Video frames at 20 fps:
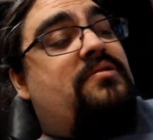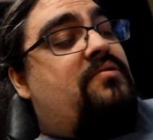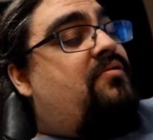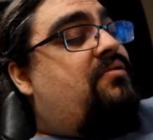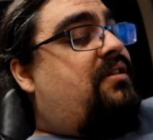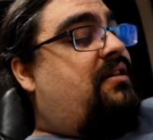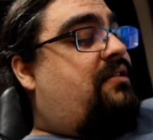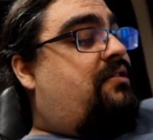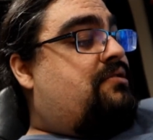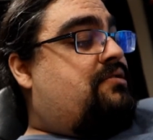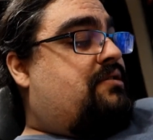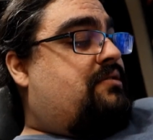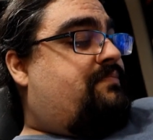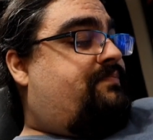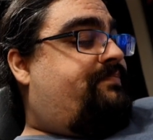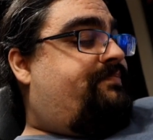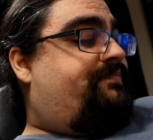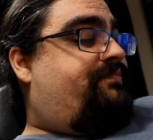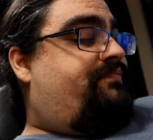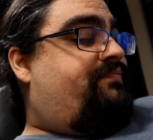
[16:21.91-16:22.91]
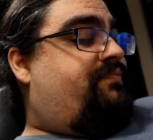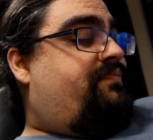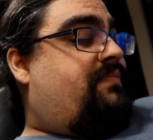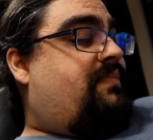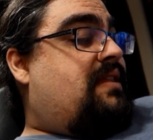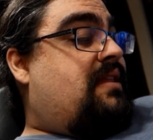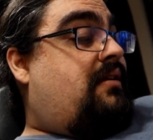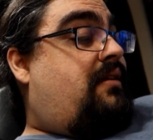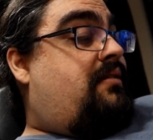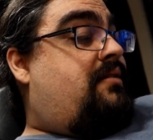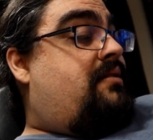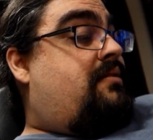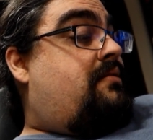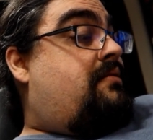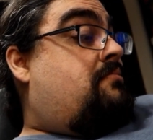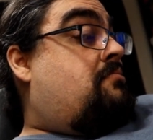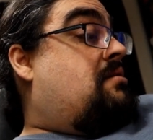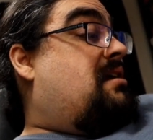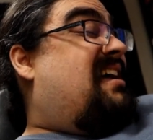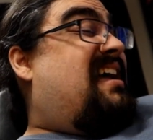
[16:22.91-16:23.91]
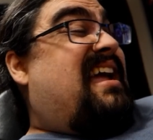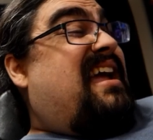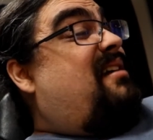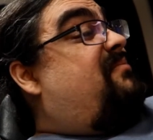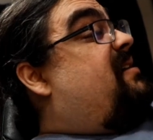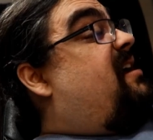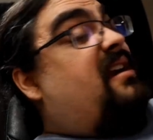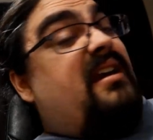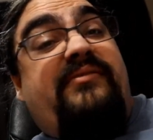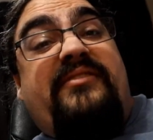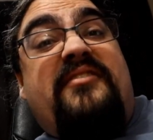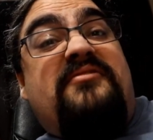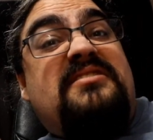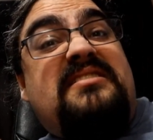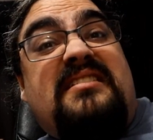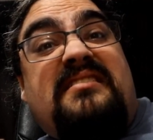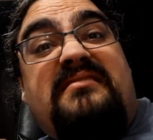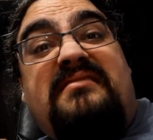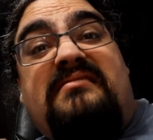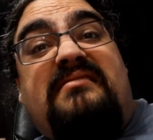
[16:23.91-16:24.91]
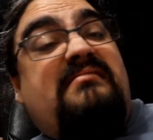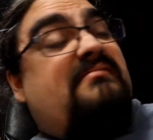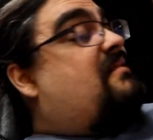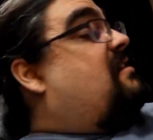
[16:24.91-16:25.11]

through theaters. Ant-Man I've never seen.